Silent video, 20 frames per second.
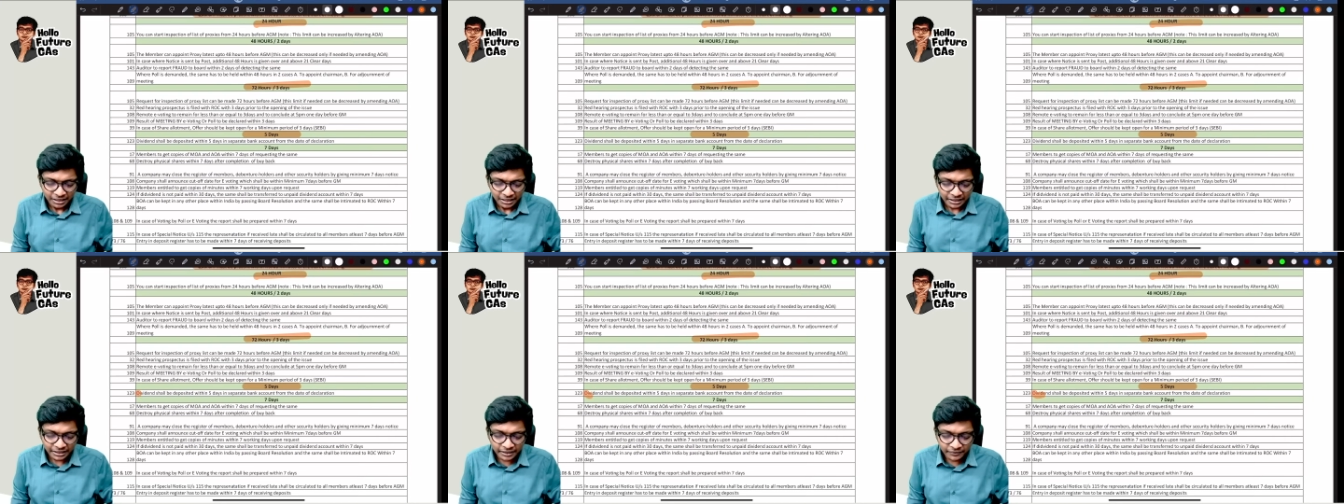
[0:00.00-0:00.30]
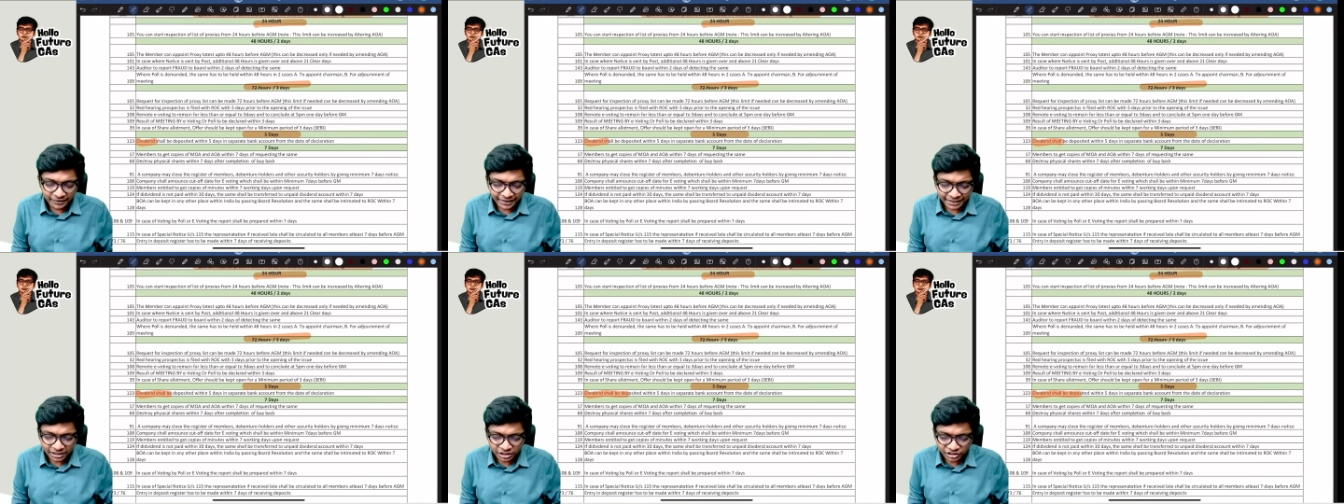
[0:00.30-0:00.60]

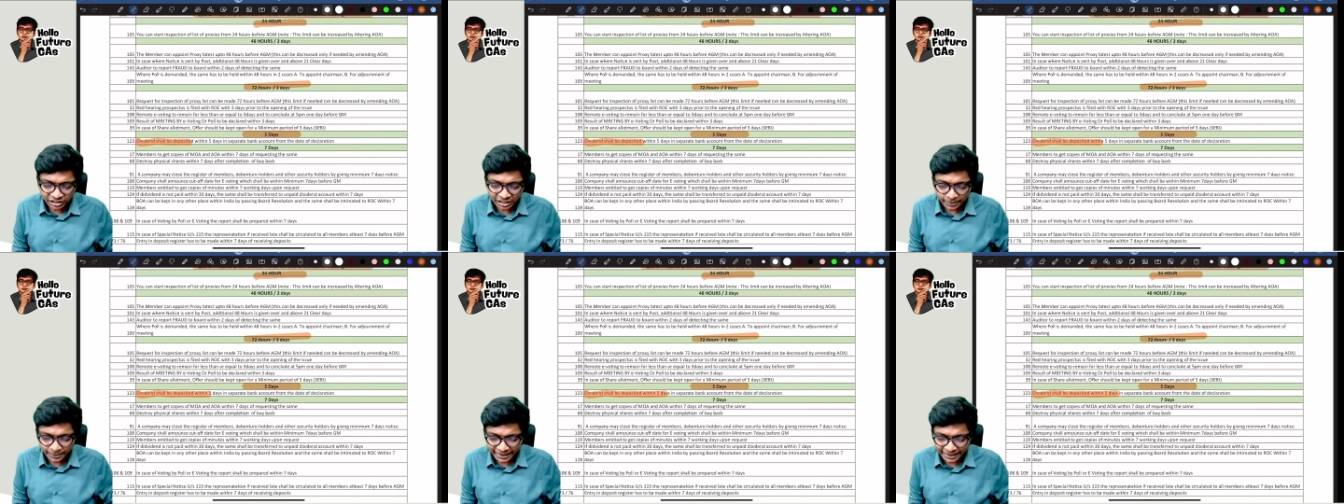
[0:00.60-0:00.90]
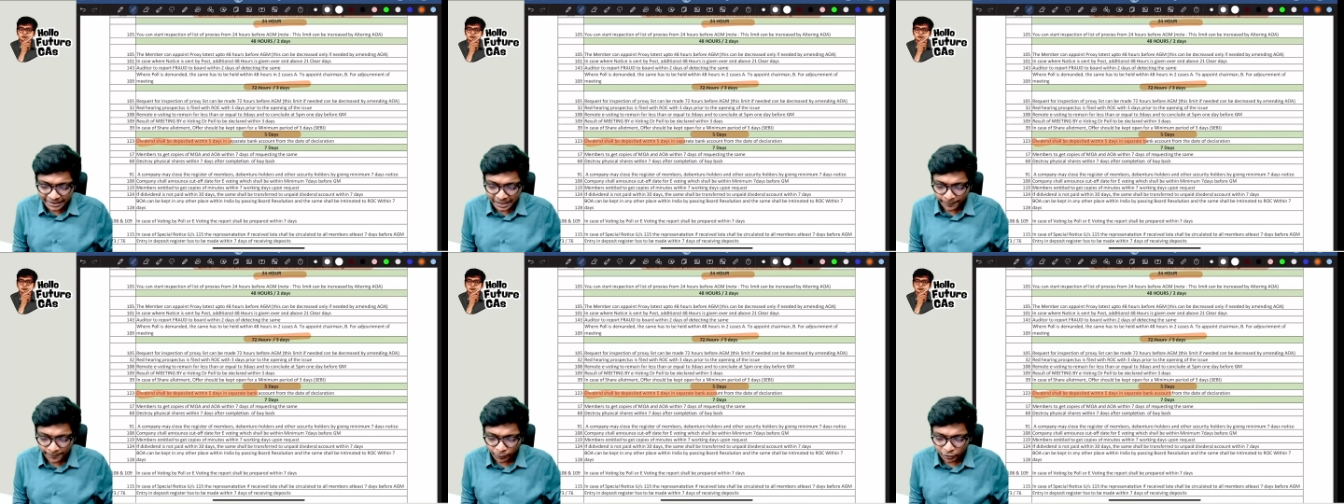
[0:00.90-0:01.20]
dividend shall be
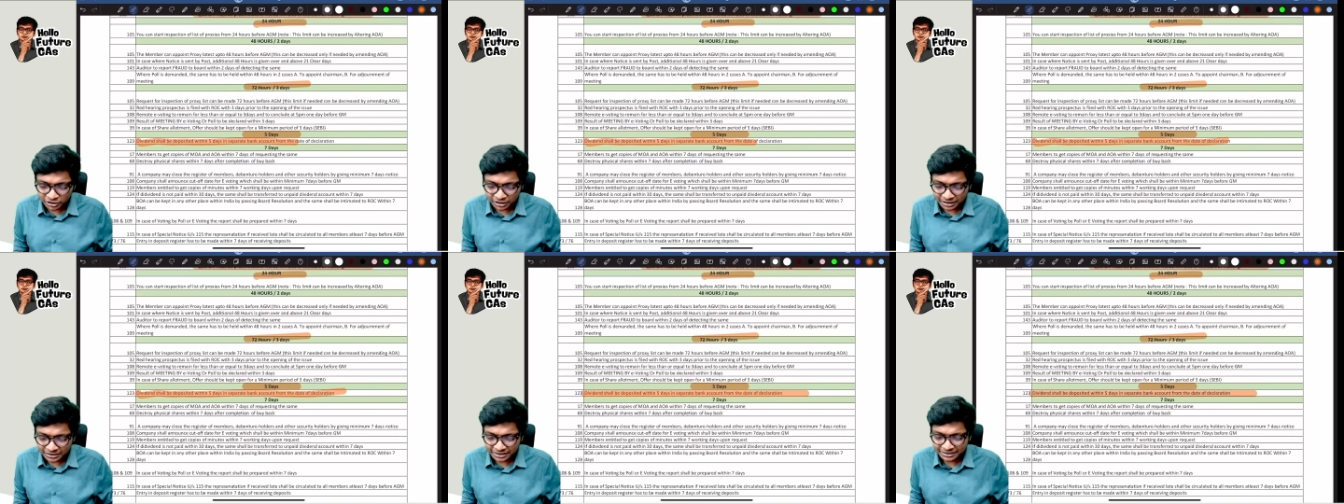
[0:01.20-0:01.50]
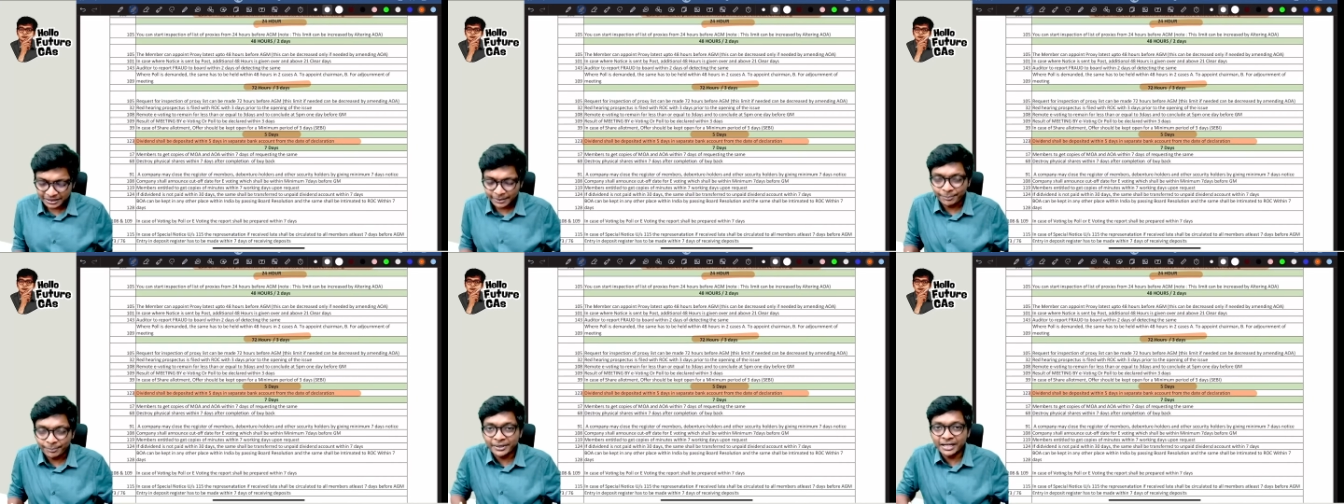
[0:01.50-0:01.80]
deposited in the
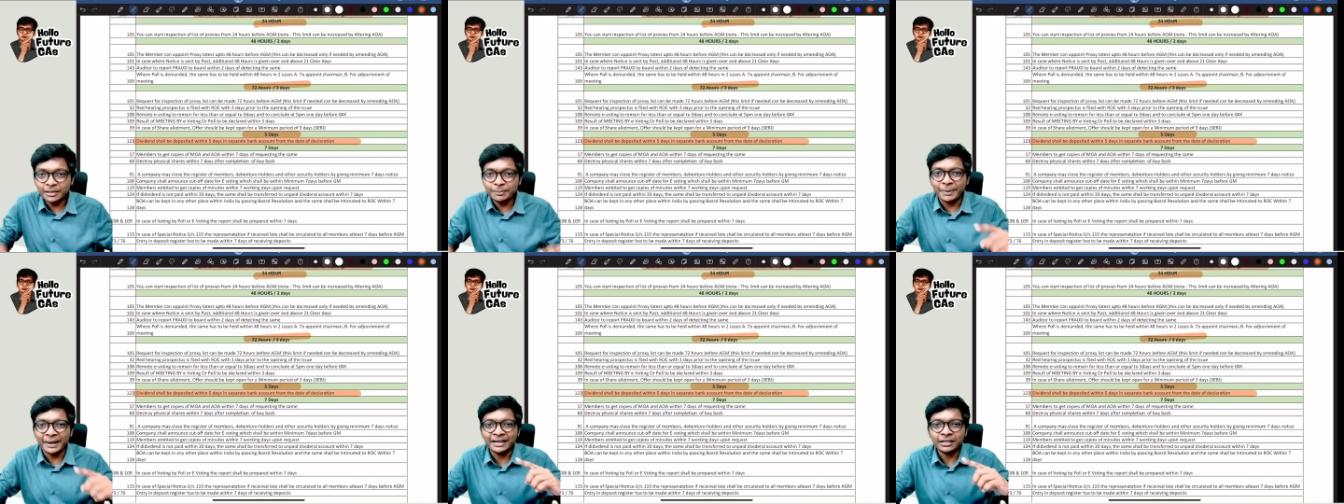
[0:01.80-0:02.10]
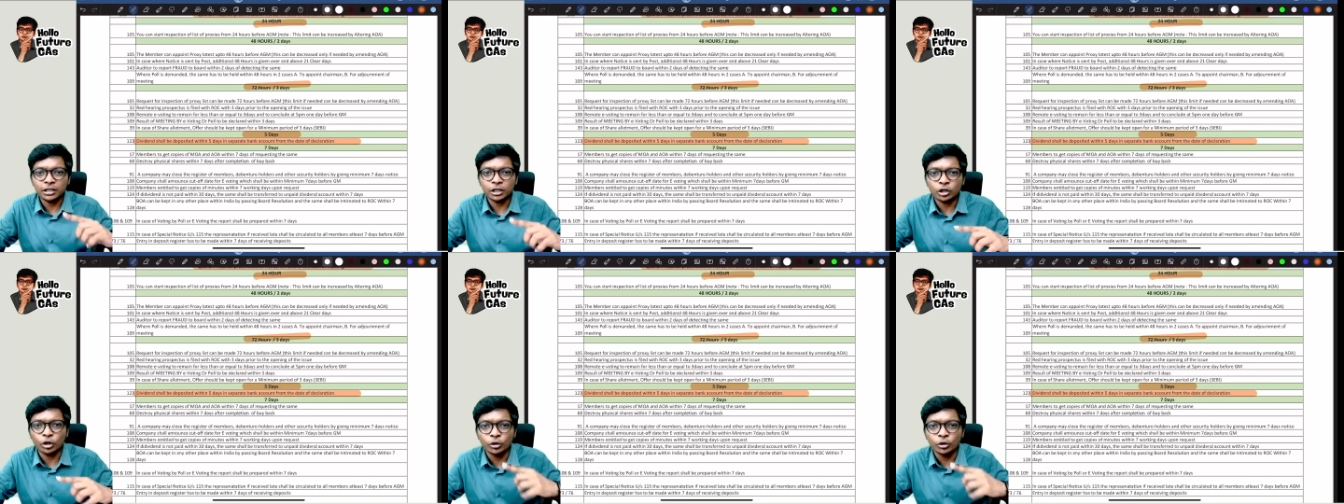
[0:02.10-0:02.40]
separate
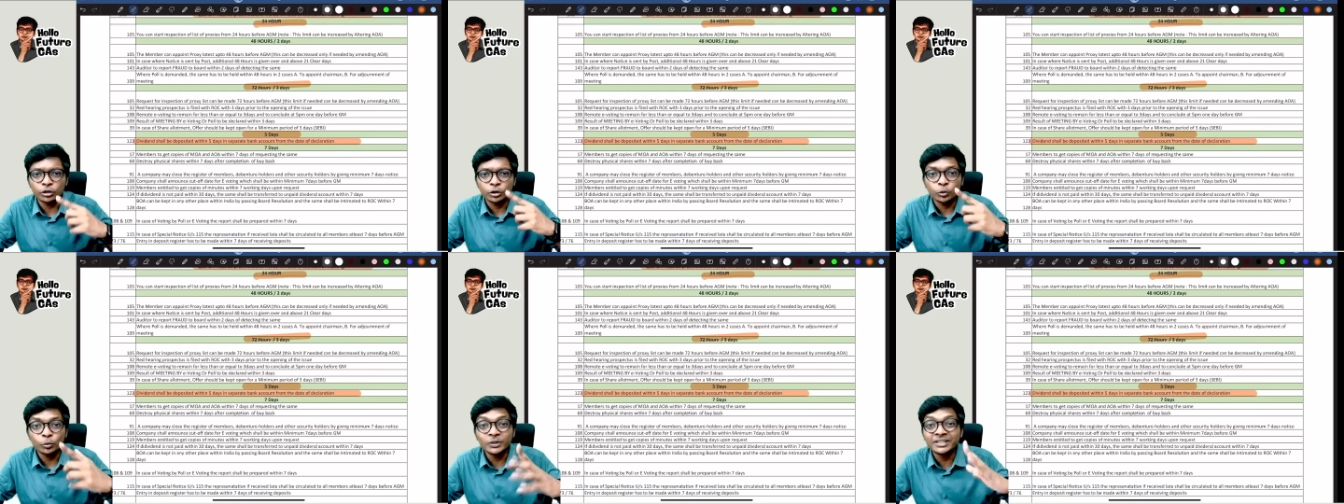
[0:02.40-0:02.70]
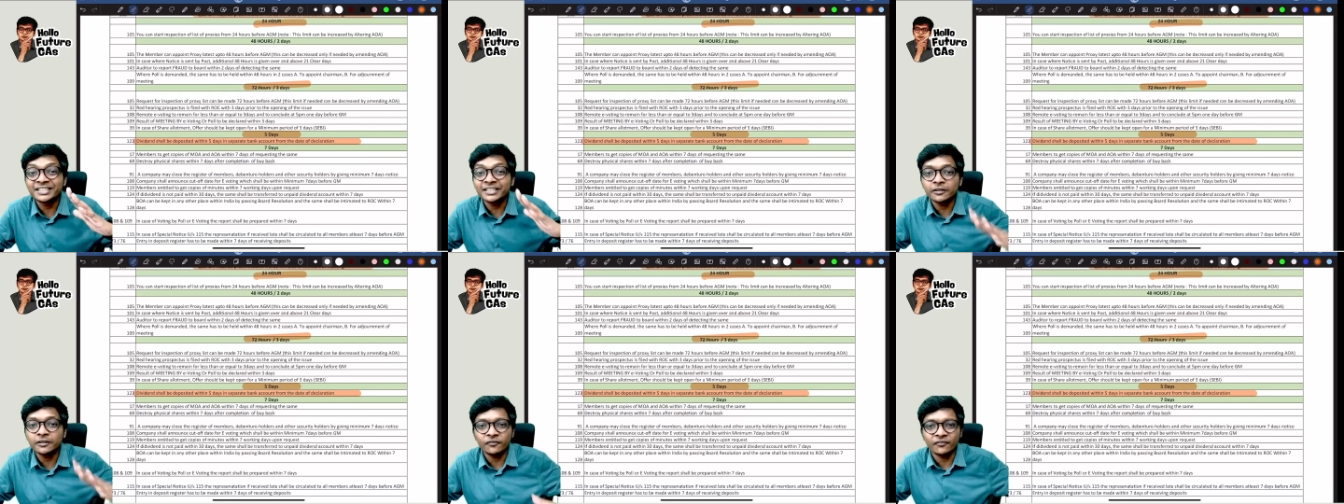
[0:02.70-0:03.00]
bank account
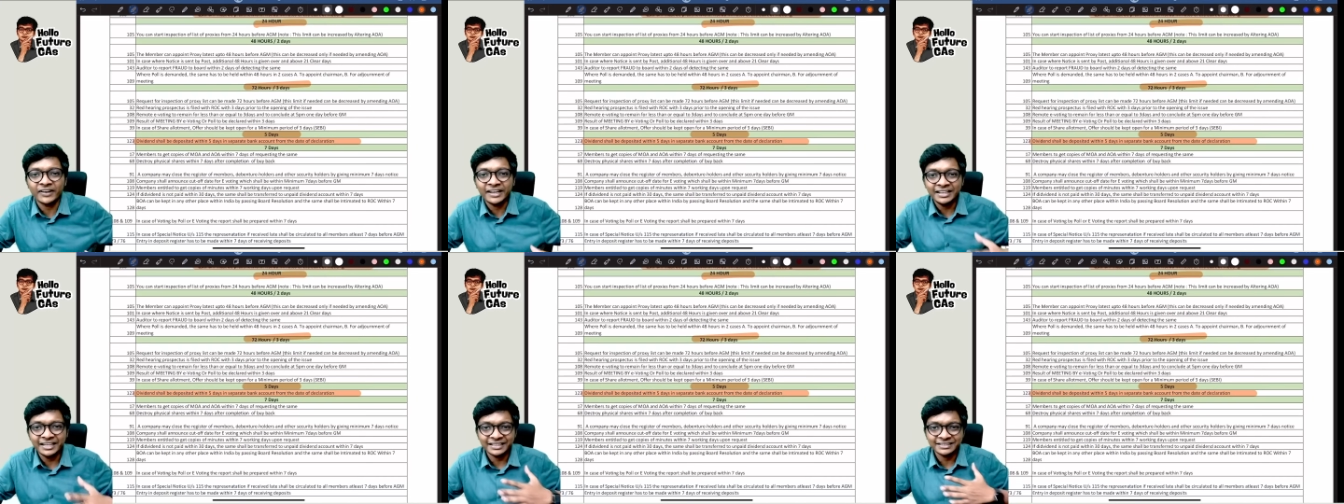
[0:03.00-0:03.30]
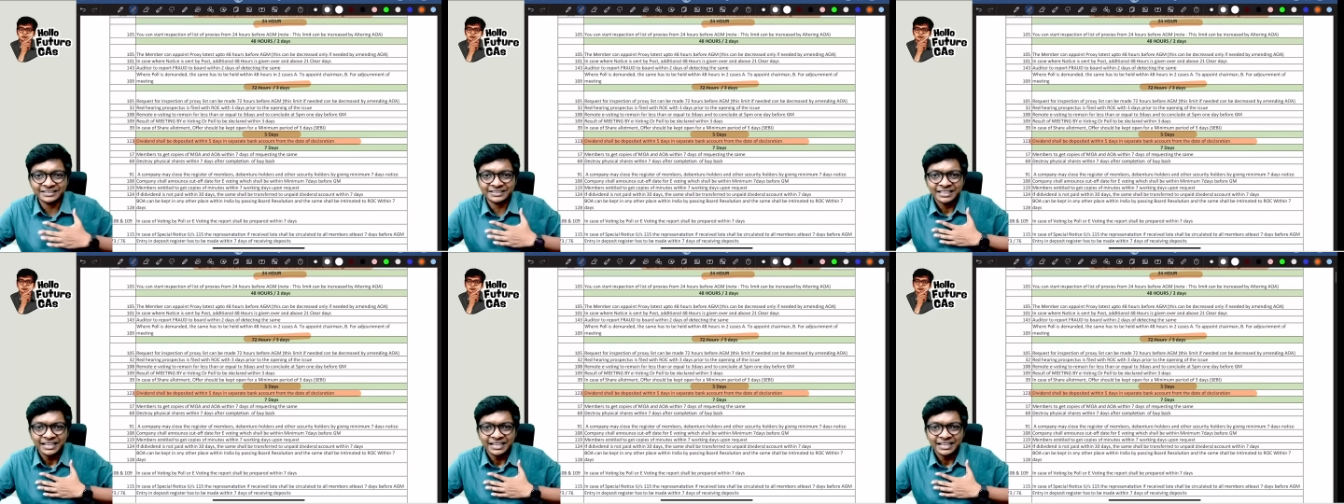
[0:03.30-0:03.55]
within 5 days.